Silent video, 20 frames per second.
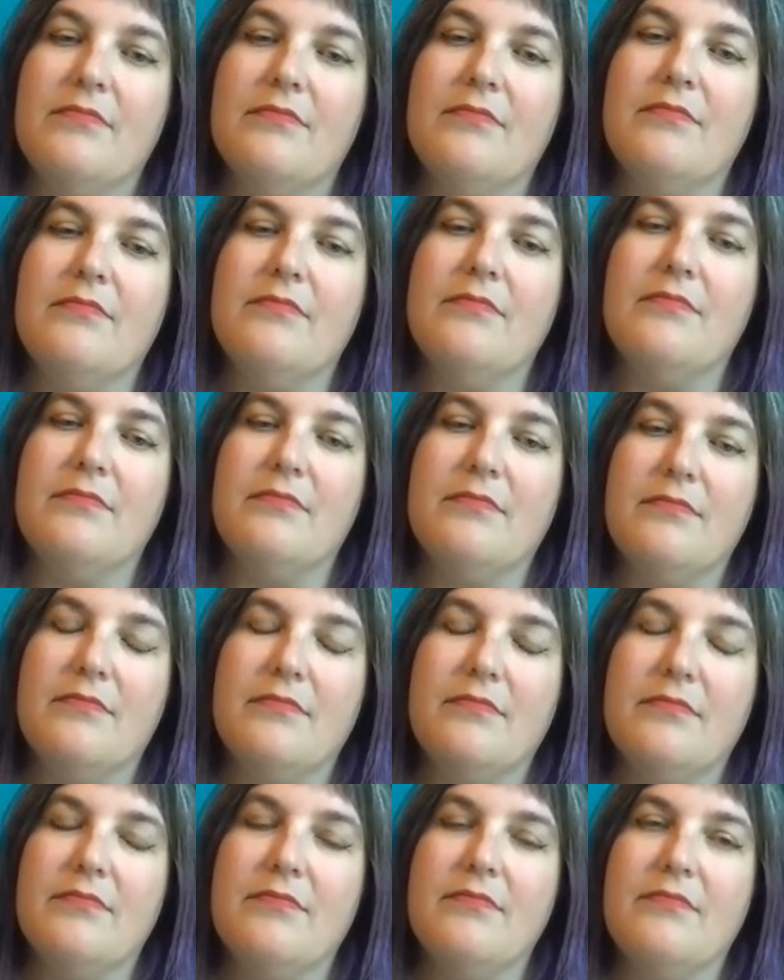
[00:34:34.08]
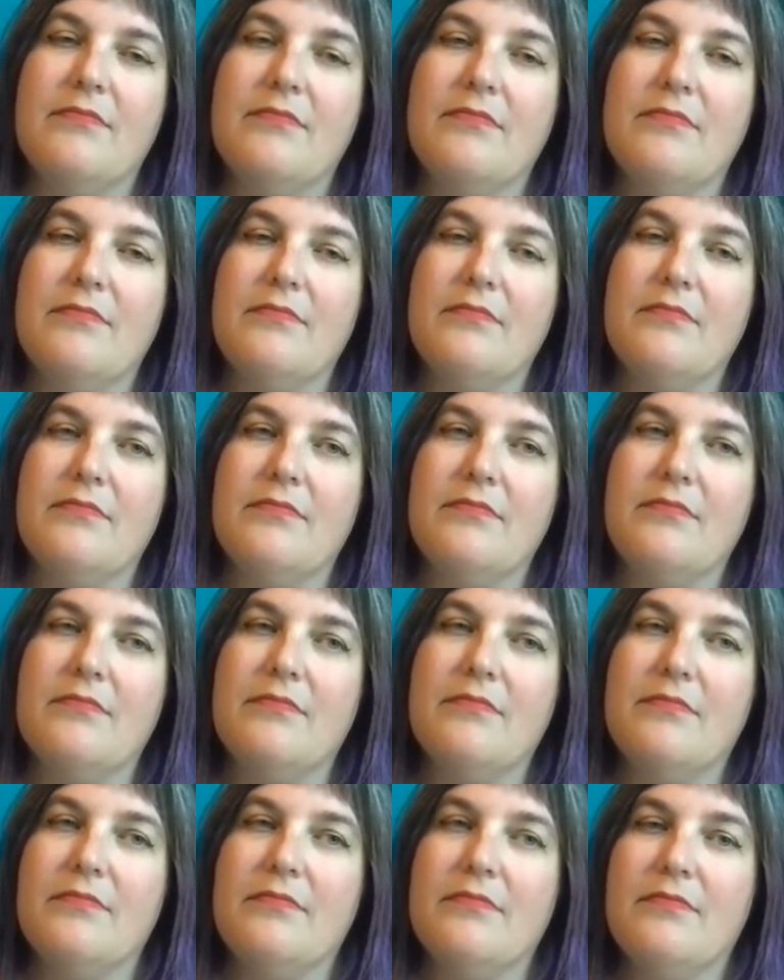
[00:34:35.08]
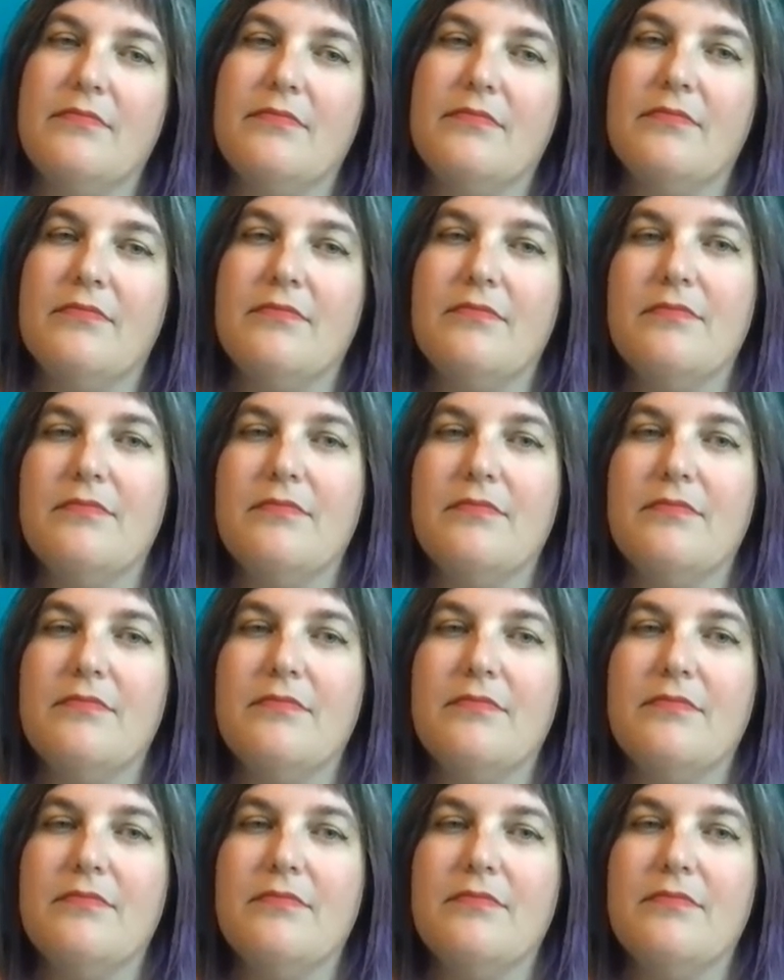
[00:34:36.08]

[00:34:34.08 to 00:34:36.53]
(not speaking)